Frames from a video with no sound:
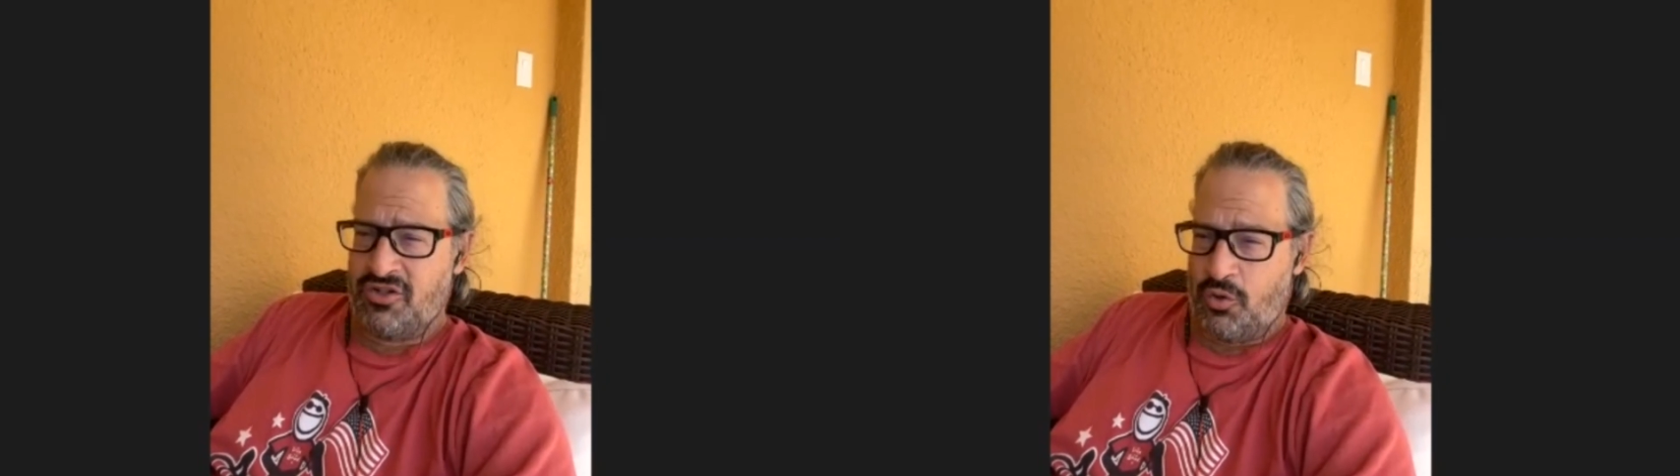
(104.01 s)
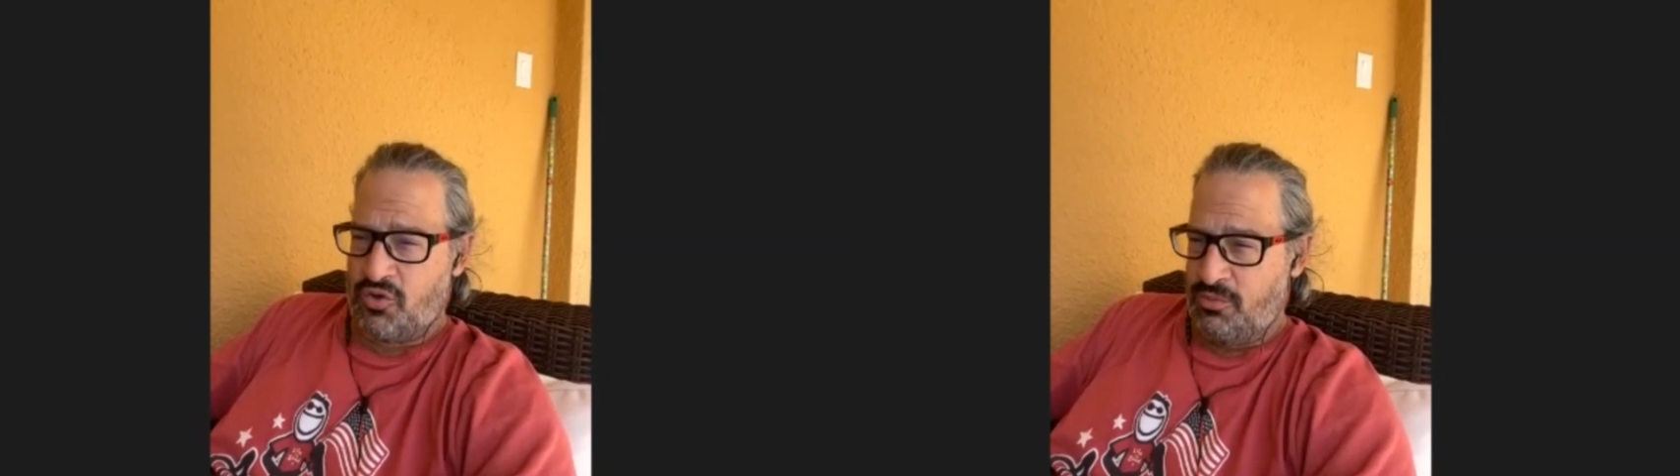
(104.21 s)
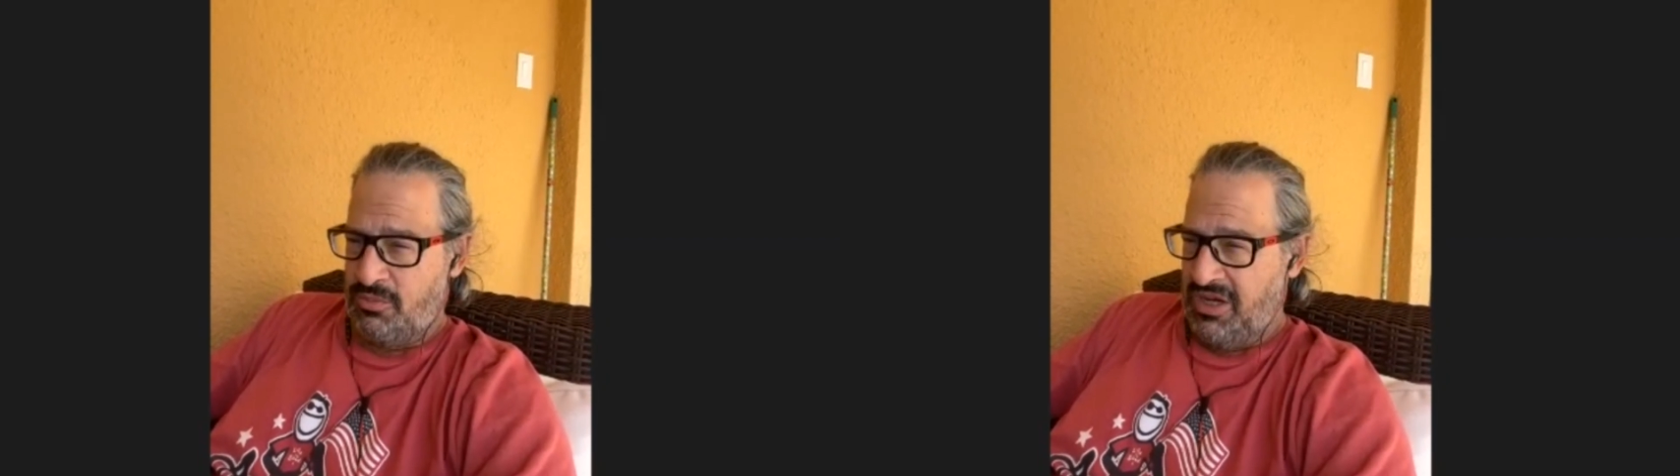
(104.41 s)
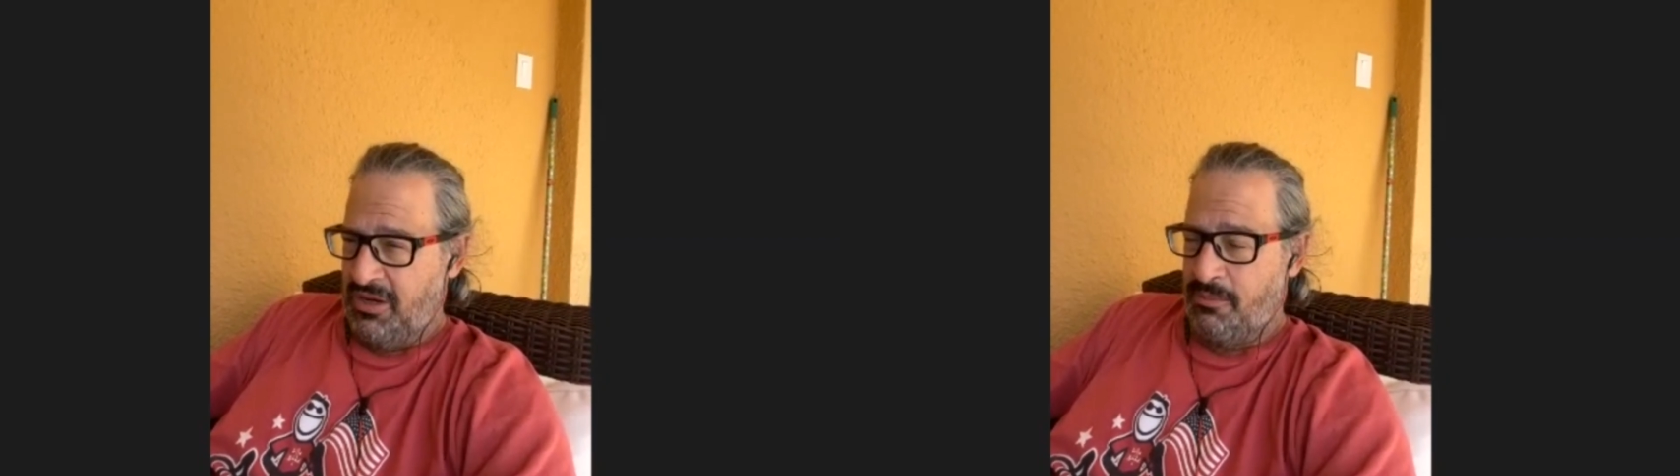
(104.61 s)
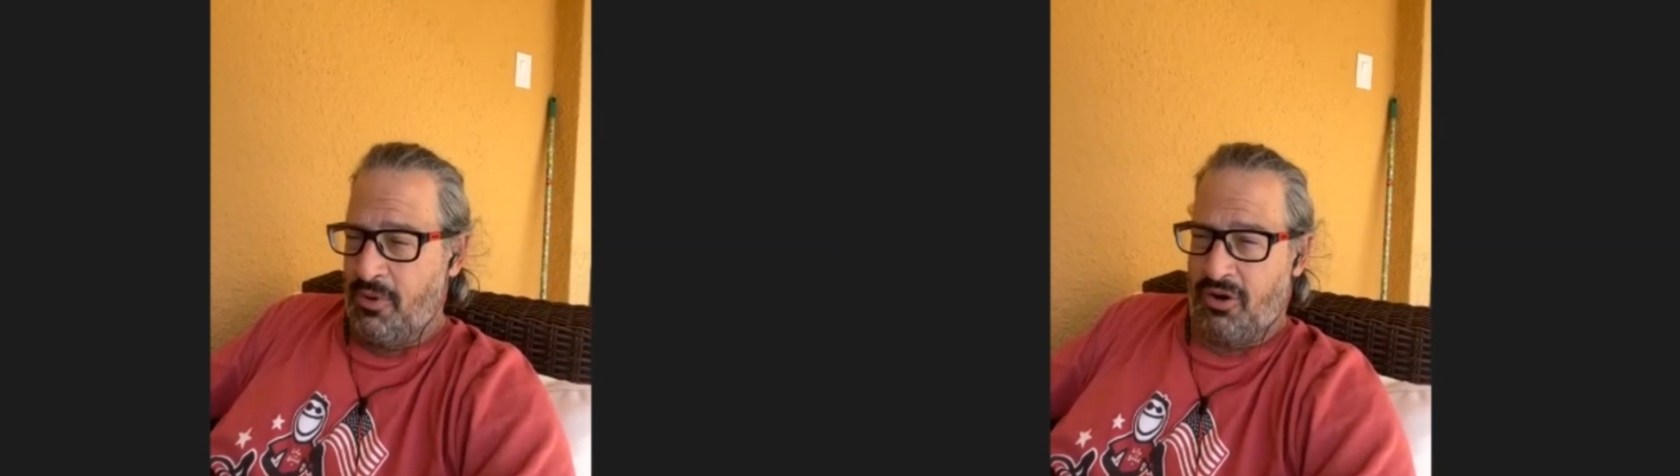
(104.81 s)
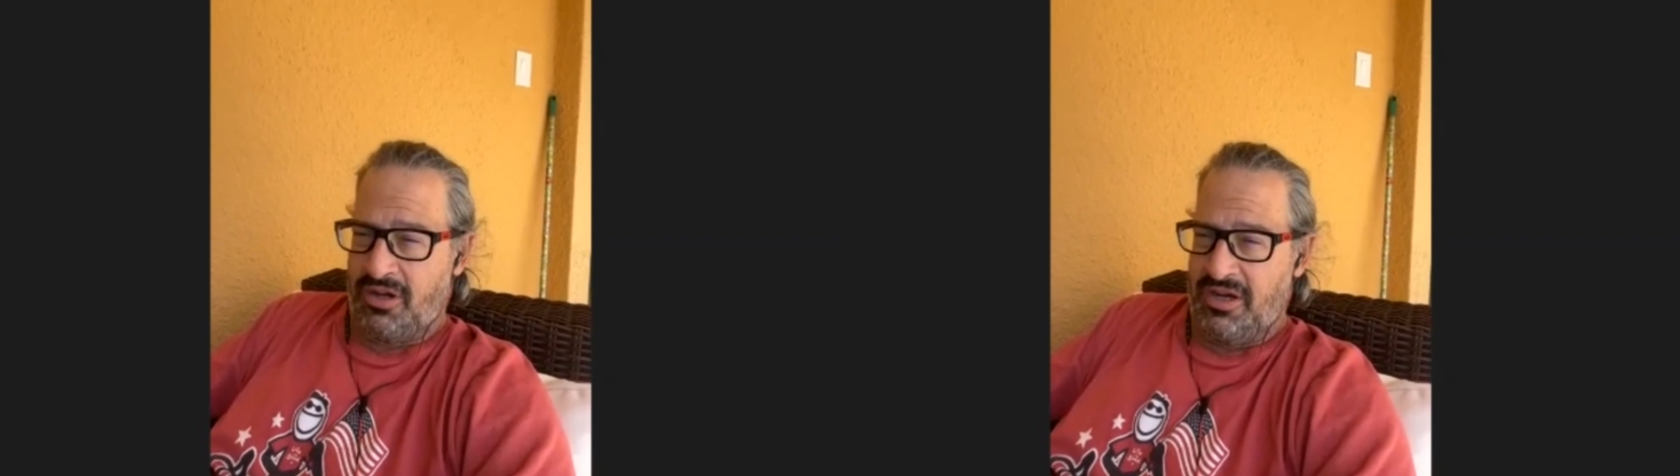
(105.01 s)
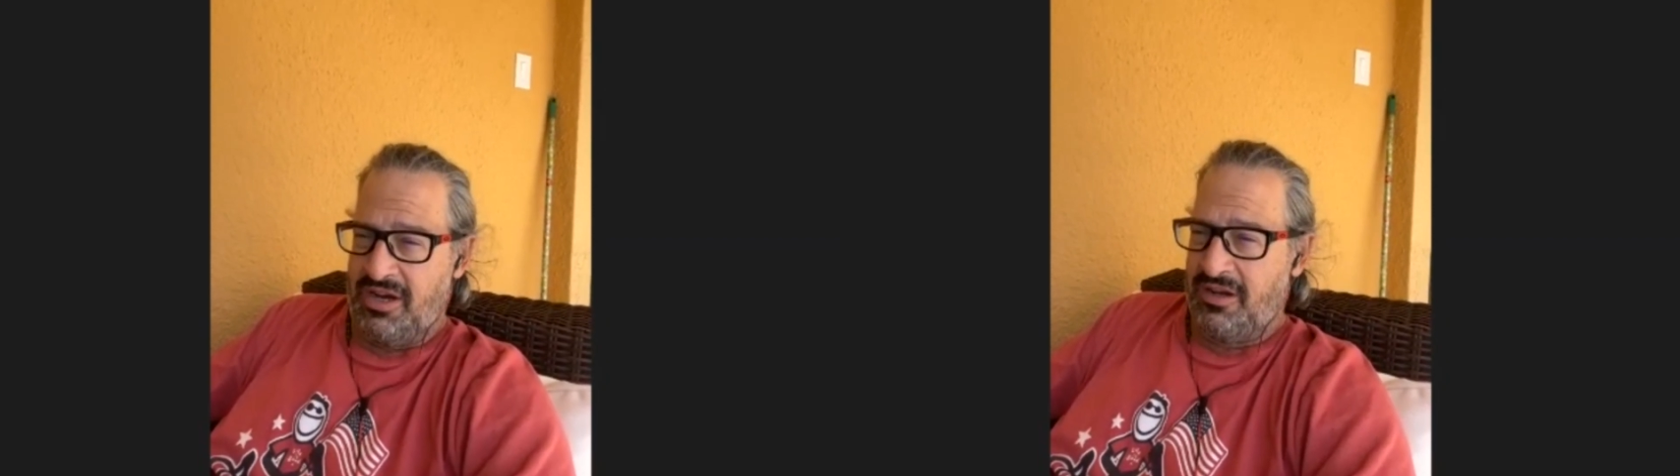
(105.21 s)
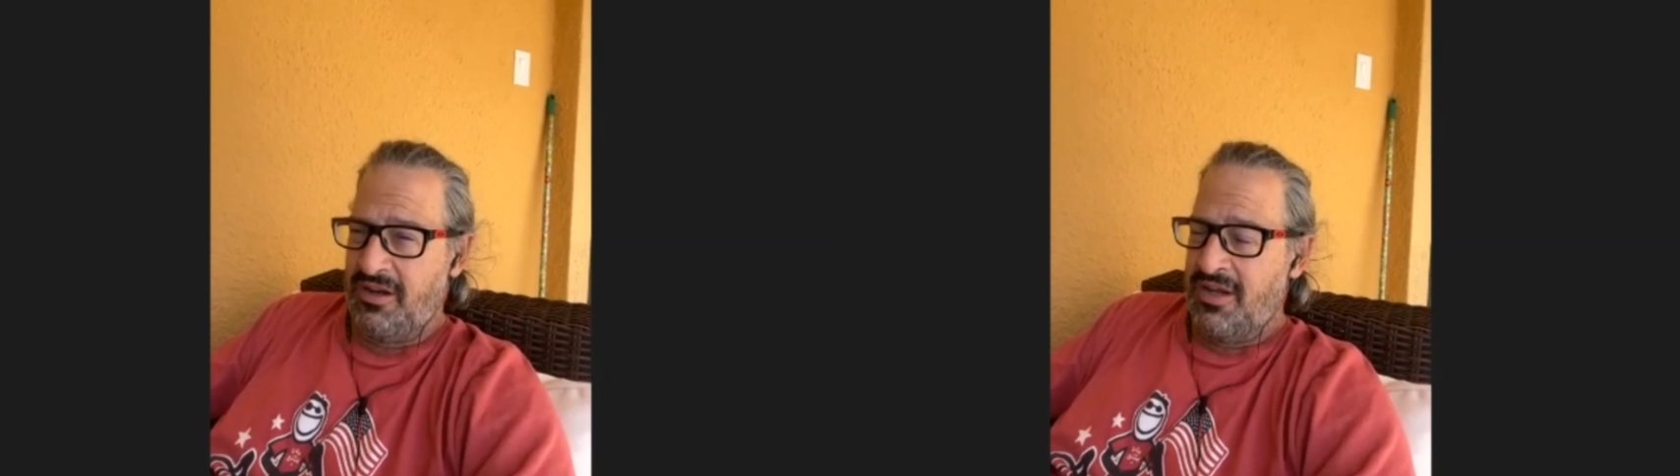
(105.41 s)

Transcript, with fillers: social media marketing,